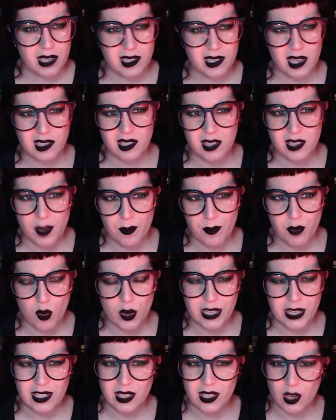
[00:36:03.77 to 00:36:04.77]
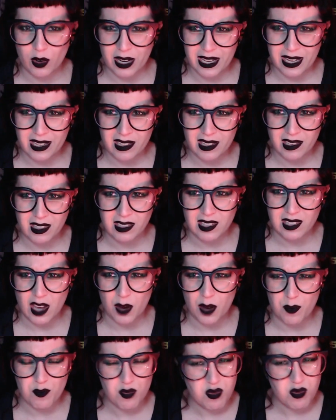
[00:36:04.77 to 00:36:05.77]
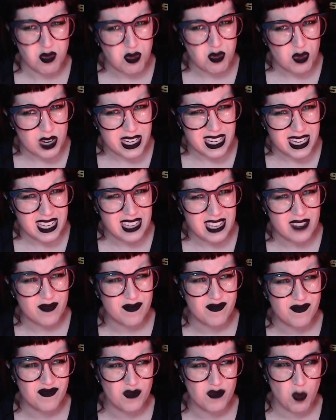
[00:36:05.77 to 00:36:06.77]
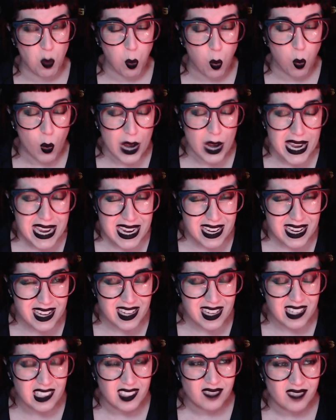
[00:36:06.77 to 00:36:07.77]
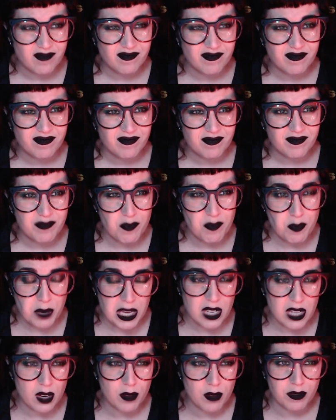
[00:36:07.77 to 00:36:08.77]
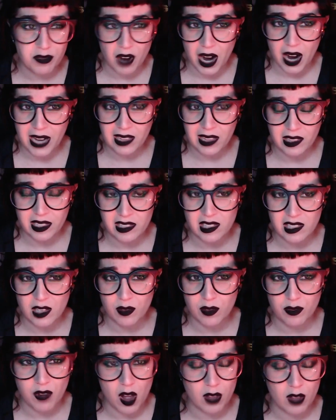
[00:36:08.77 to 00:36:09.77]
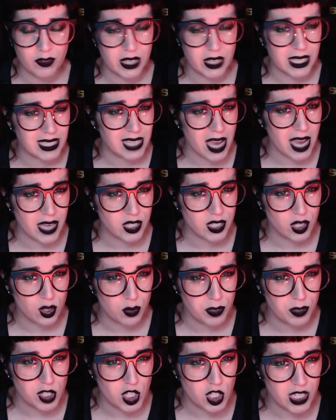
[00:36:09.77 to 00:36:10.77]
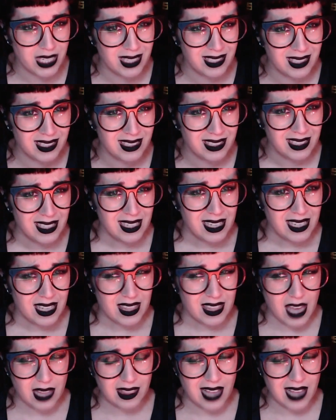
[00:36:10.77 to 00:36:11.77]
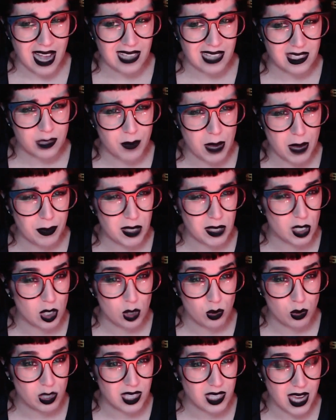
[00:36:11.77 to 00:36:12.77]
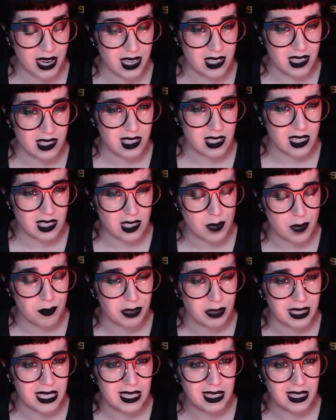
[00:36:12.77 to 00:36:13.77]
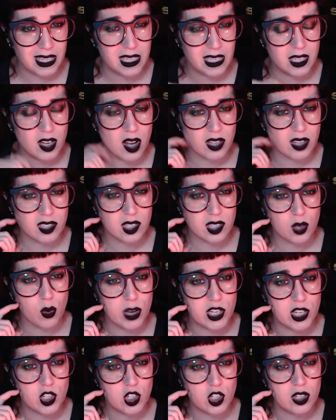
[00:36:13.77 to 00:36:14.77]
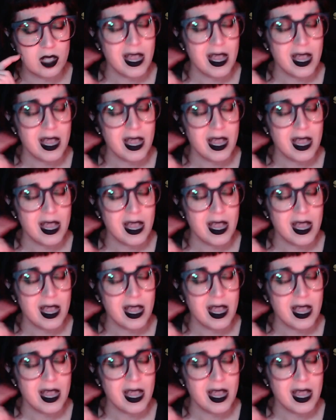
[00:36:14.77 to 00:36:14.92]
at some point there is a pretty weak bit of violence involving a tattoo machine that lasts maybe two seconds and is completely inconsequential.